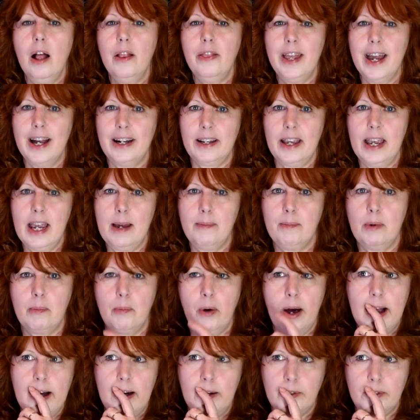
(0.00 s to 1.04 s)
that came
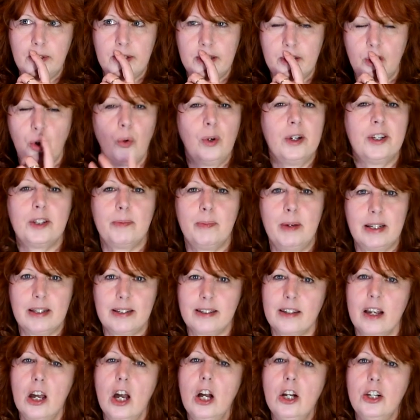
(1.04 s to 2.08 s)
around
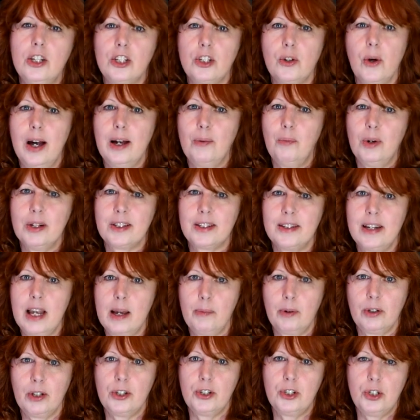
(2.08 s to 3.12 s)
Christmas. So I wasn't
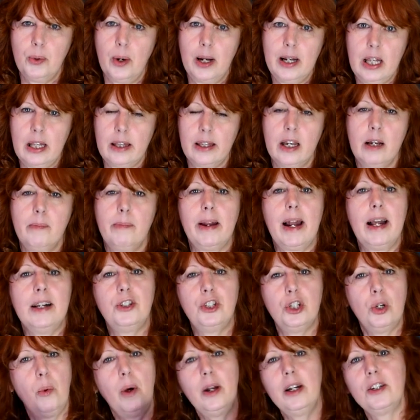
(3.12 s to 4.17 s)
able to do anything, but I
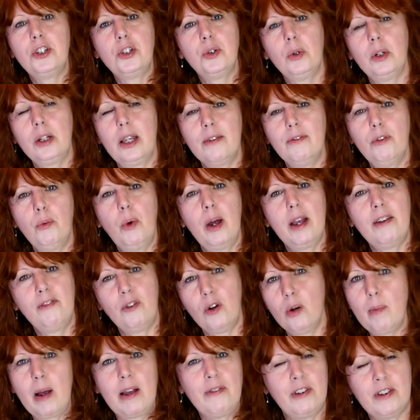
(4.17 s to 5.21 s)
do want to do a giveaway
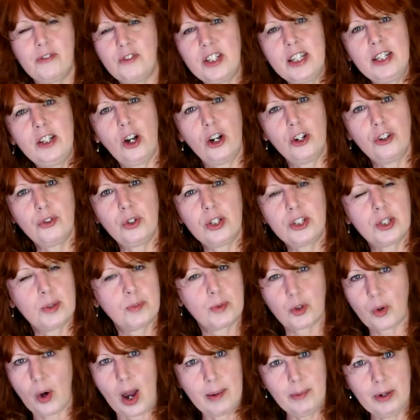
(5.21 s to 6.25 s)
for my 1,500
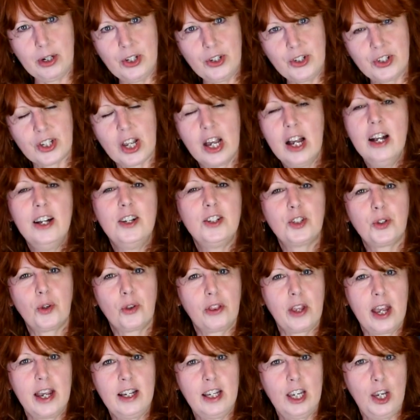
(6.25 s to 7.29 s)
subscribers. So
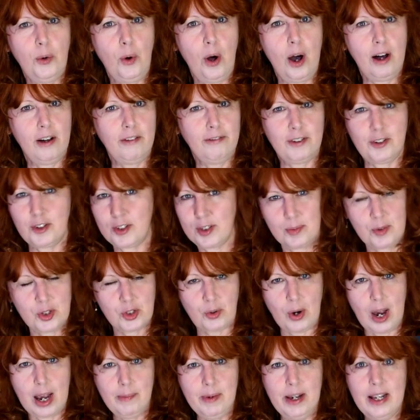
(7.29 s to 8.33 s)
thank you all for
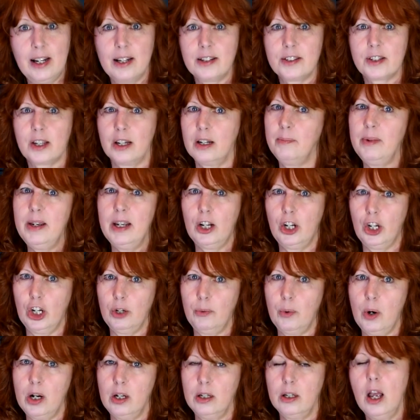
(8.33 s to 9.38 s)
subscribing, and it's going to be a good
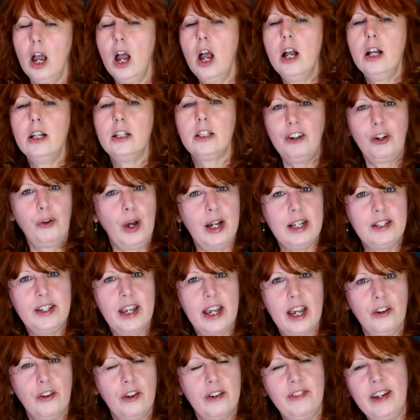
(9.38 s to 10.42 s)
one. Have a great
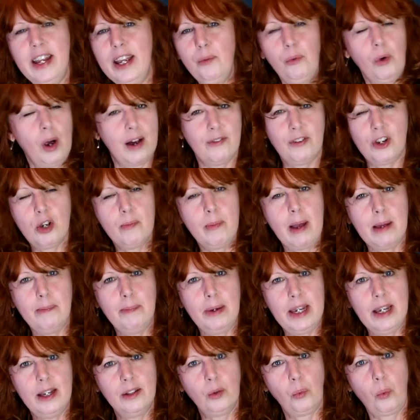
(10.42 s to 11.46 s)
day or evening, wherever you may
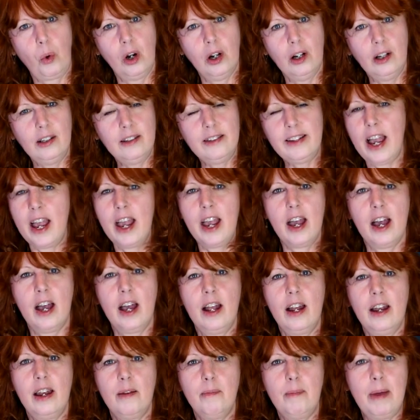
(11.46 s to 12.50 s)
be in the world,
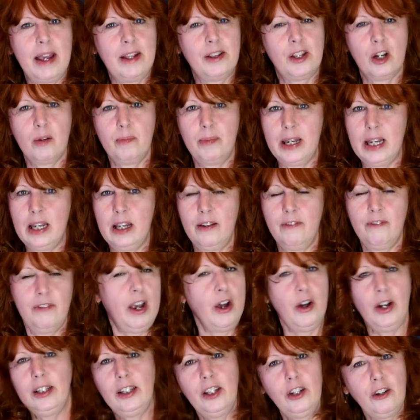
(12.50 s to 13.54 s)
and may there be
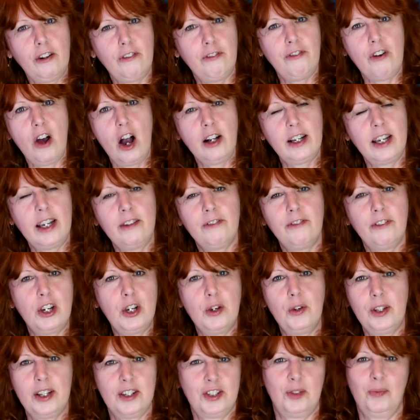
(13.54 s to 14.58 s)
very little frogging for
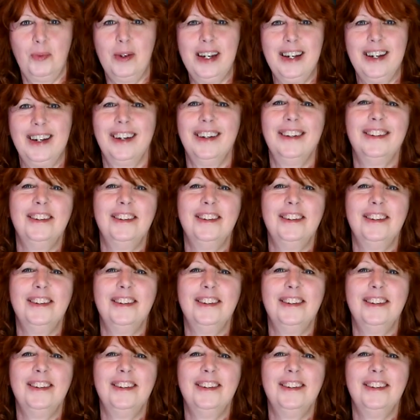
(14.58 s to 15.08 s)
you this week.